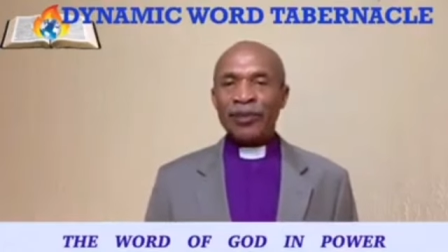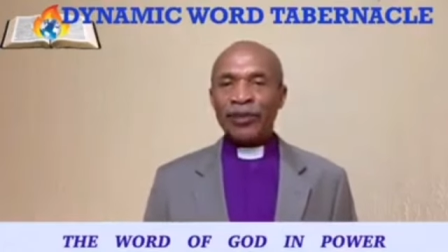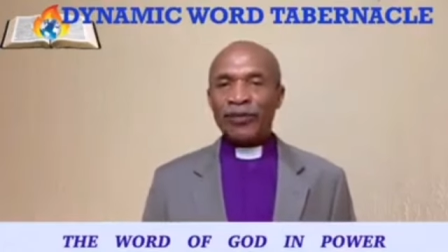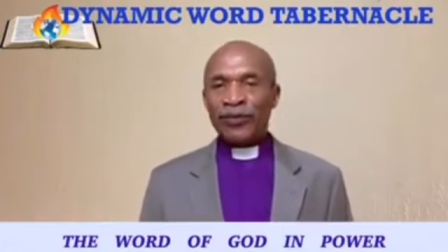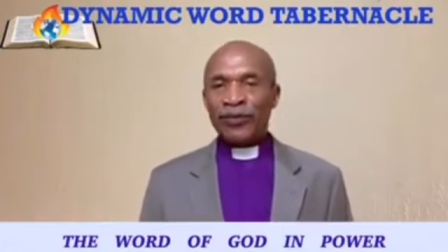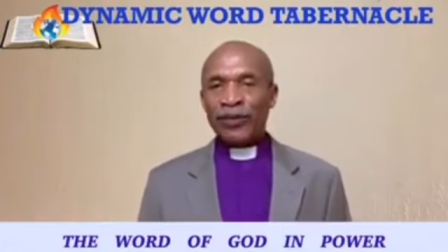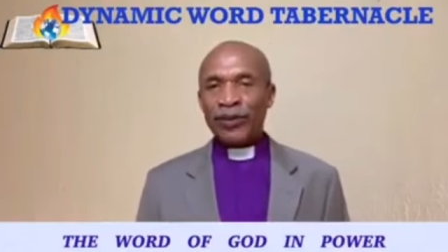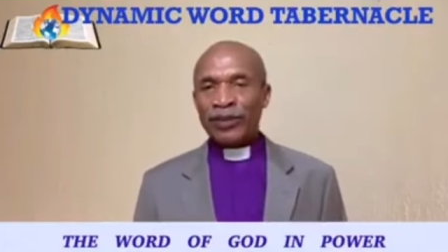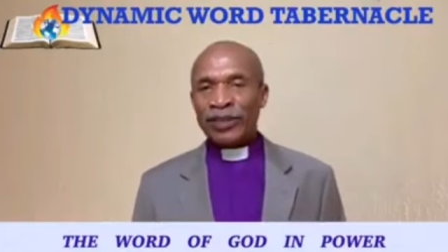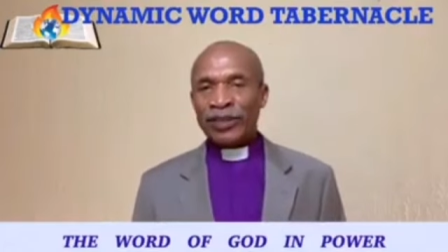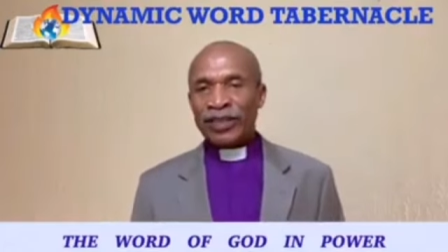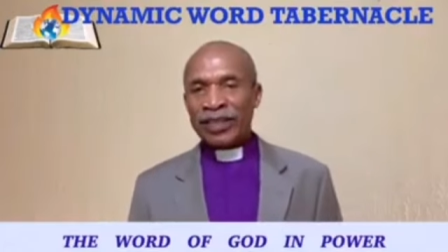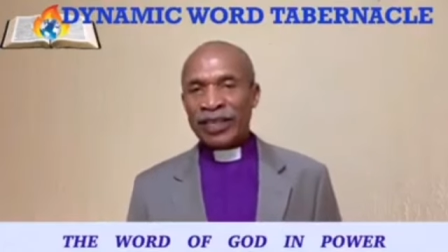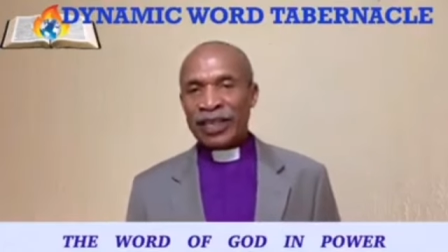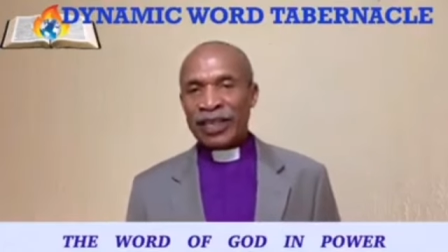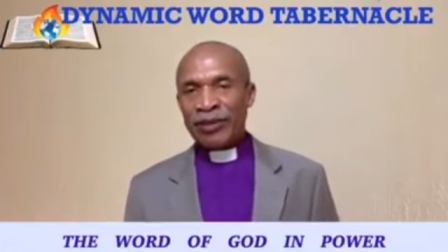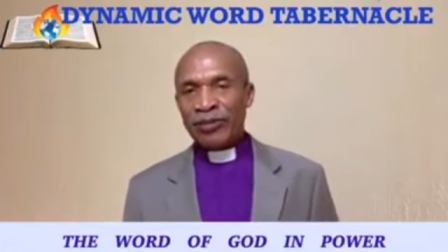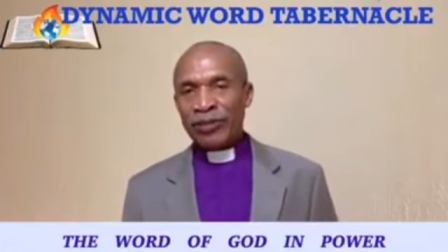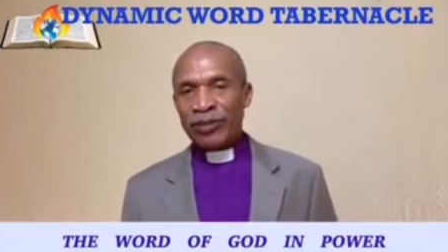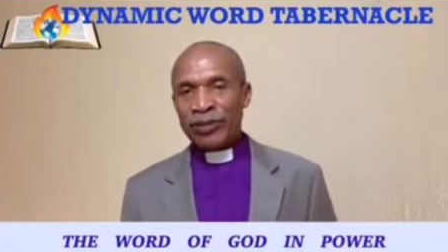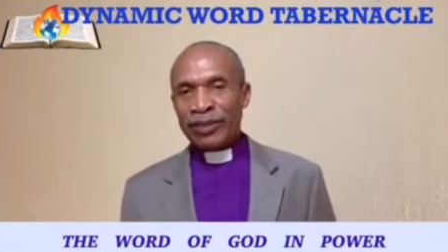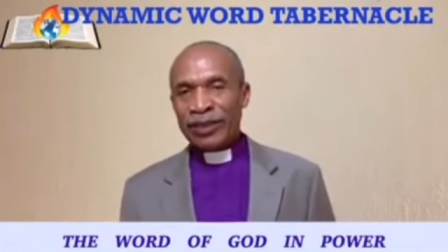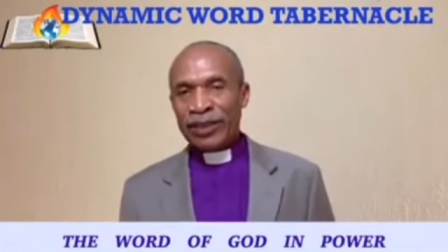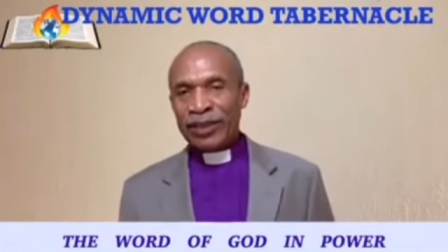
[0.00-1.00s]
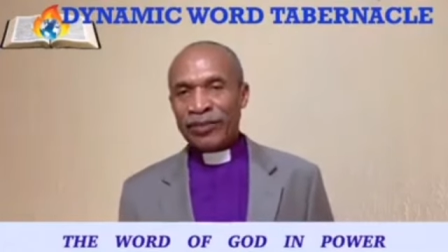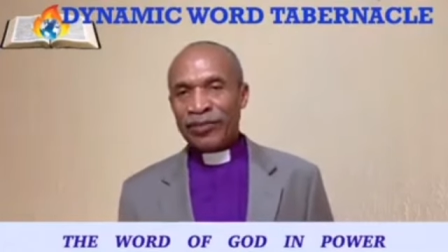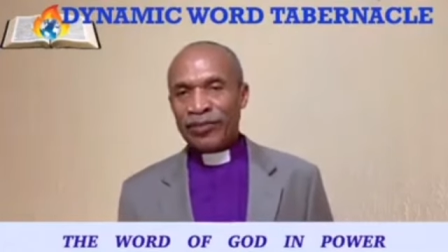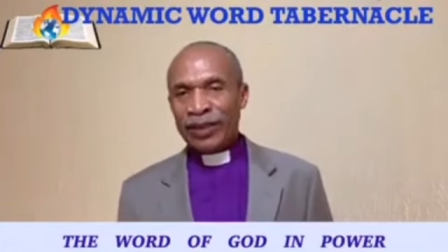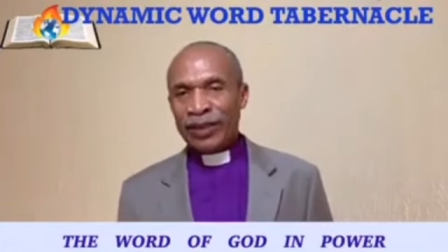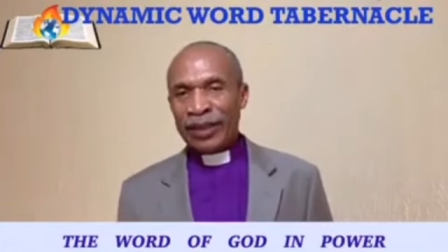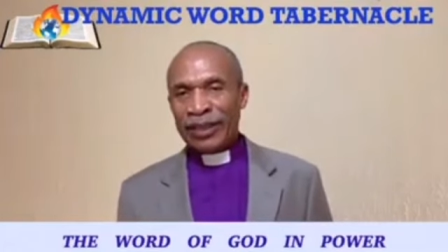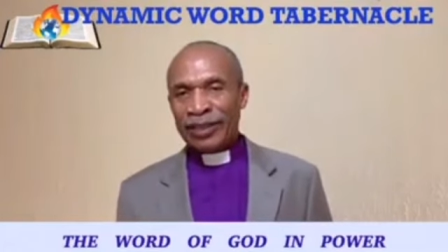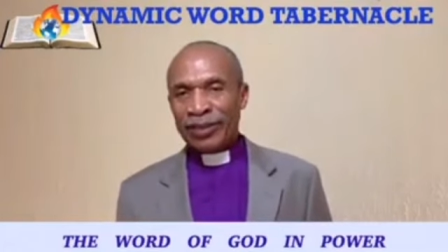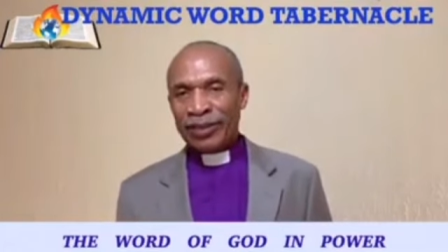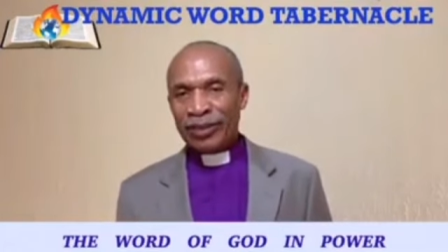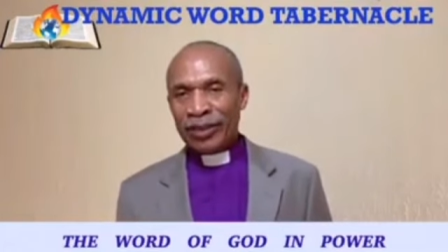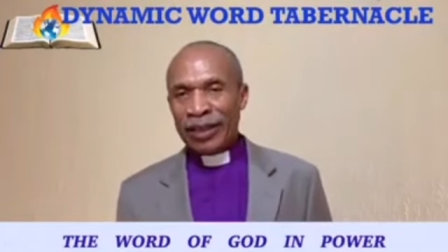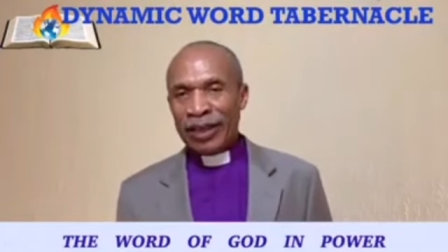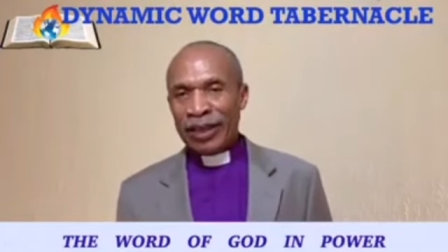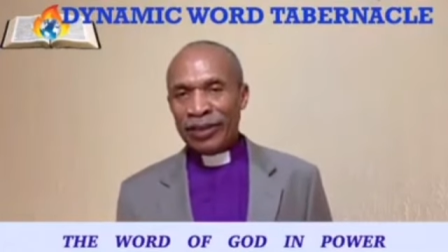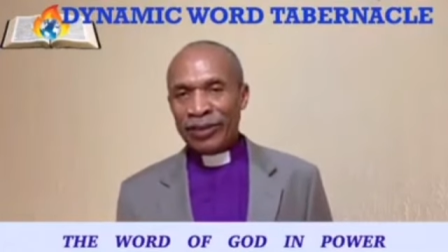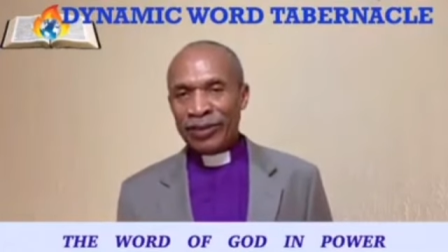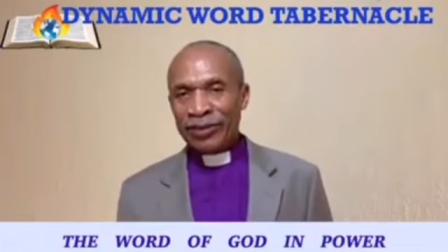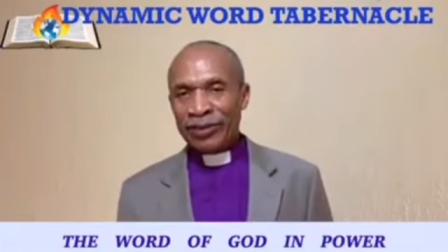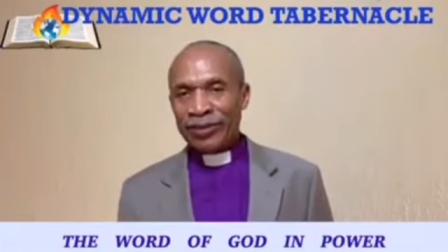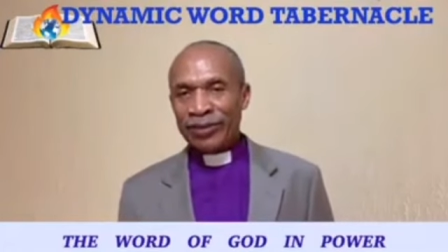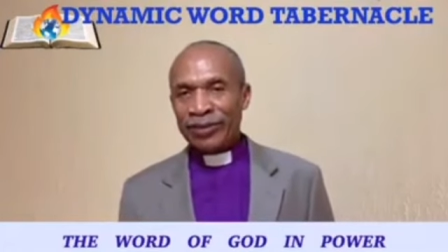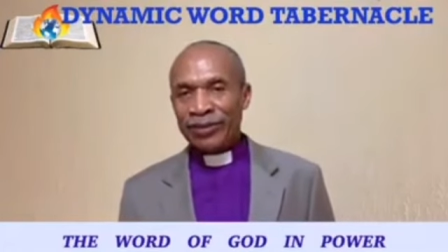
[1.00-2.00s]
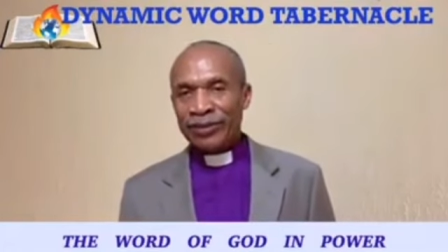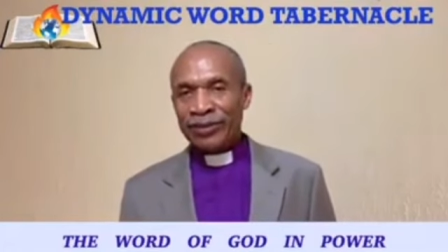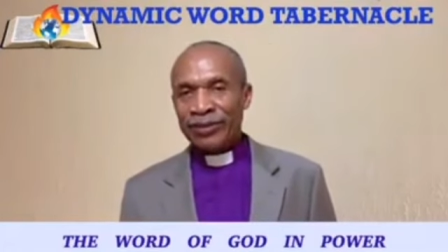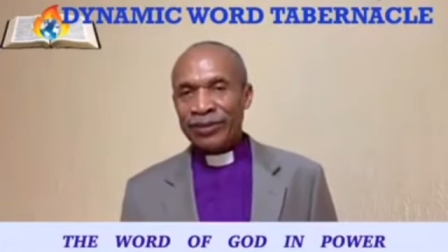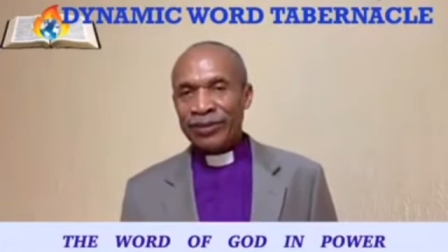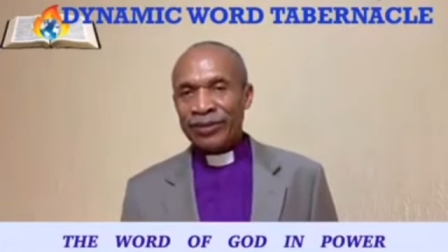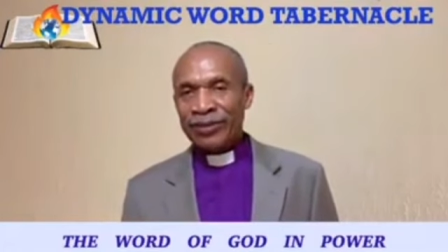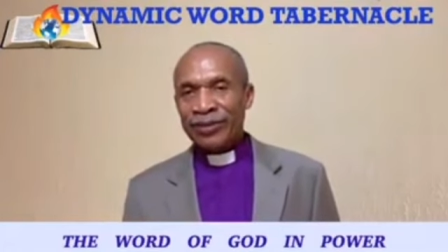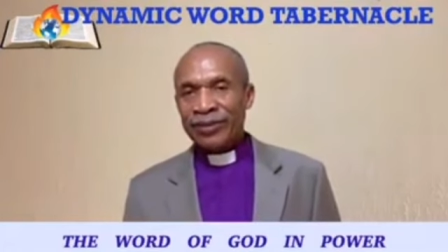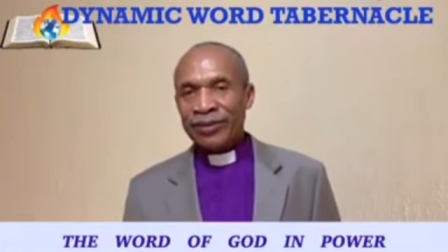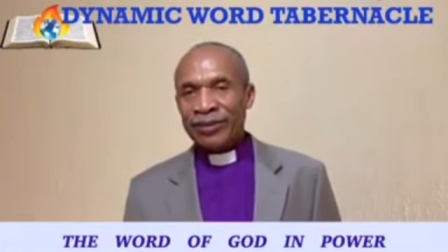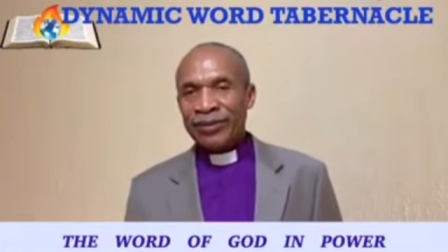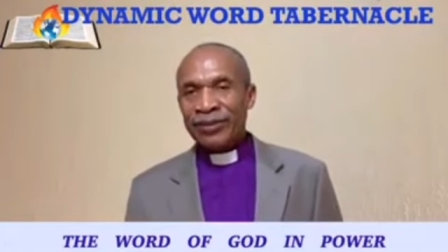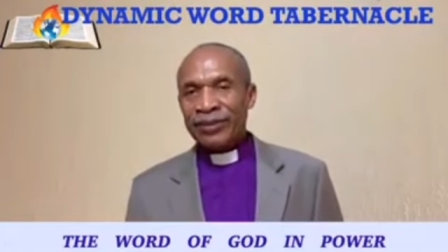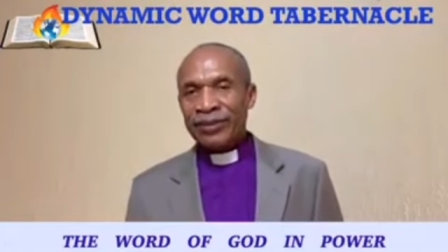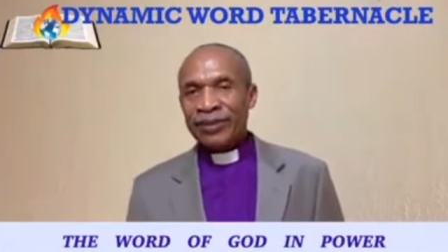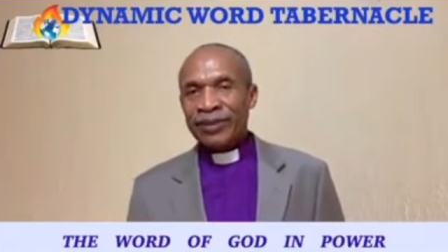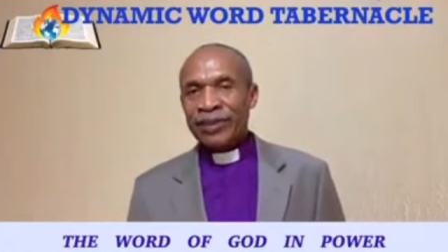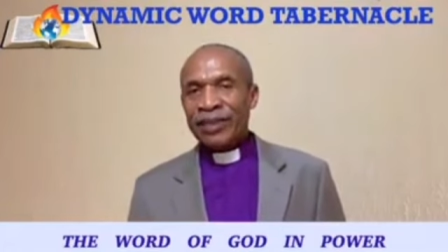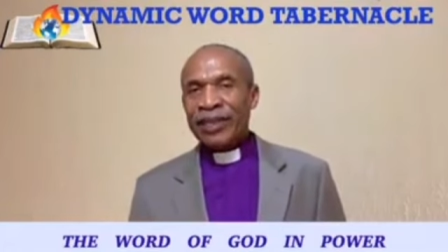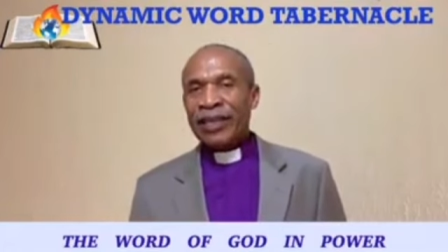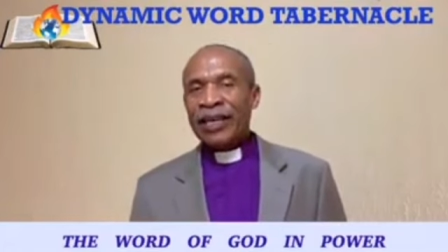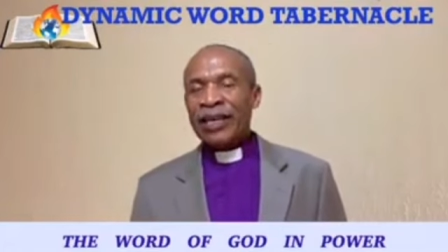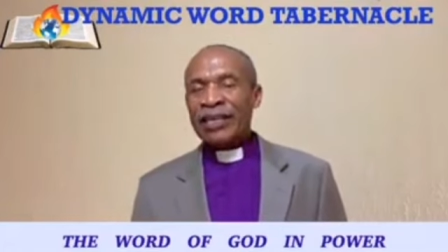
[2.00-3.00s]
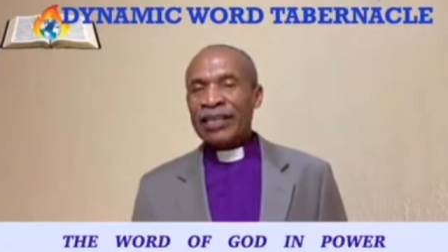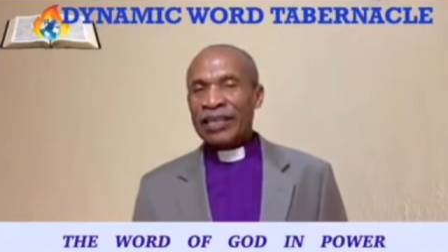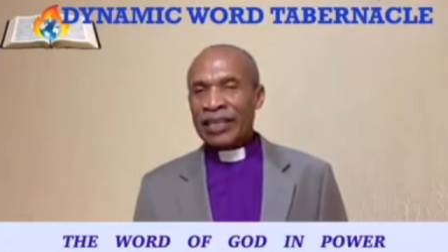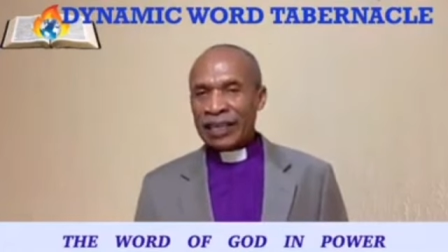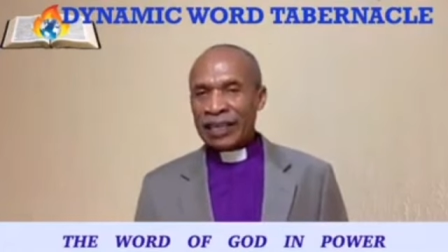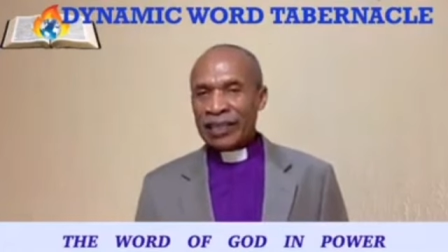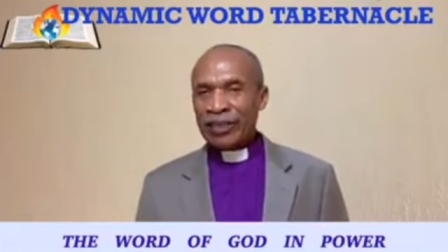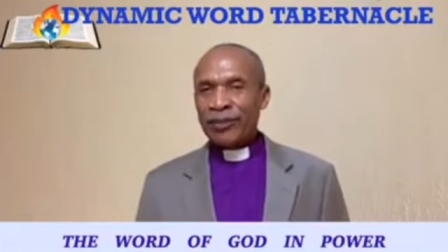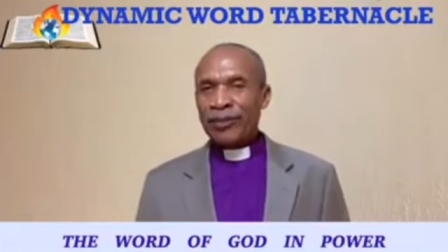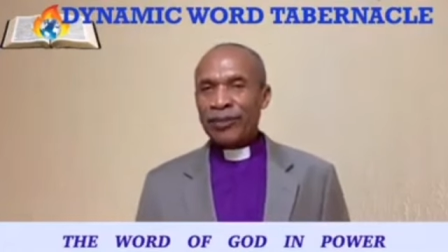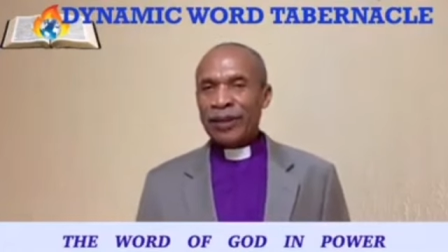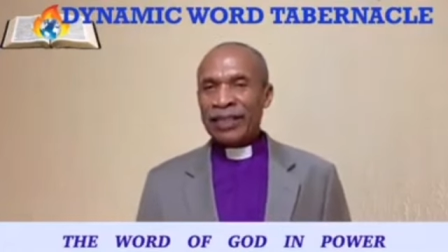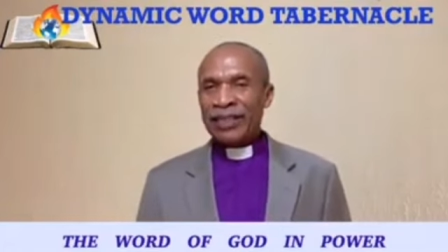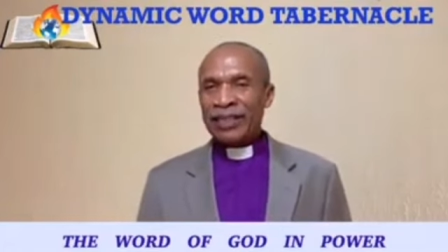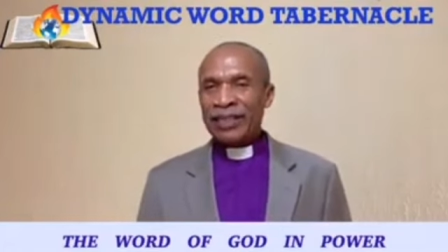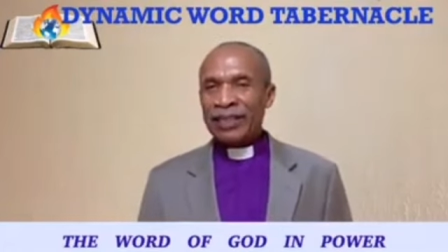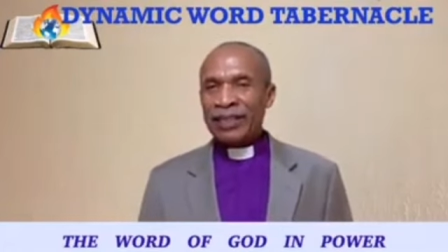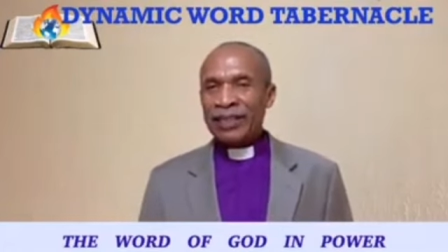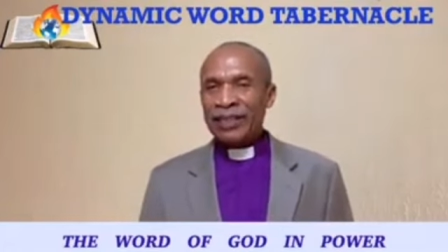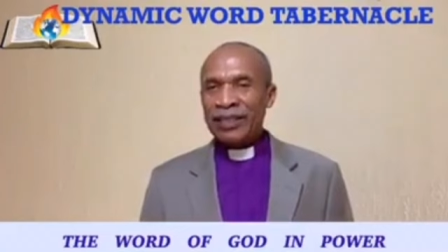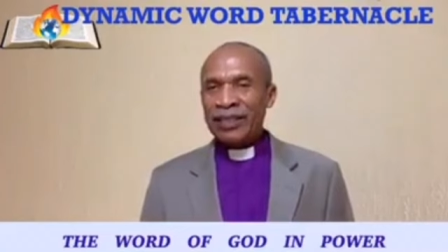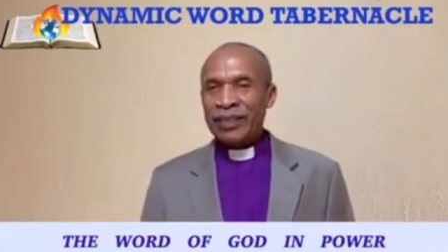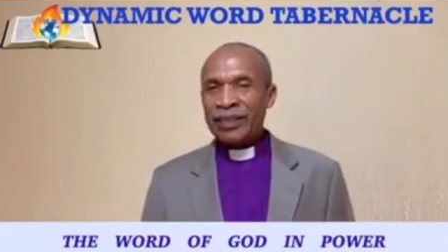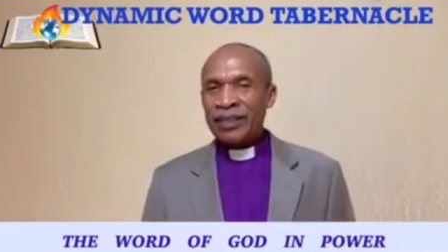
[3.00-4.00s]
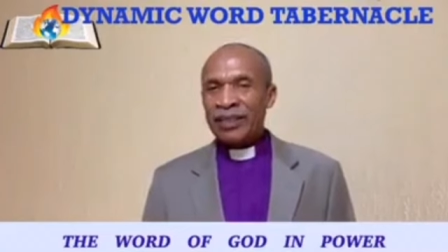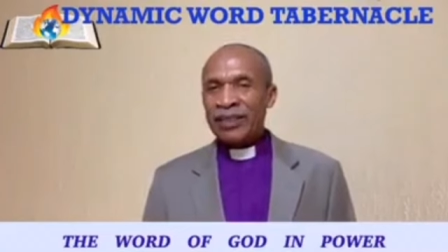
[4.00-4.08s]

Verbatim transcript: before Sarah would give birth to her own. And can you imagine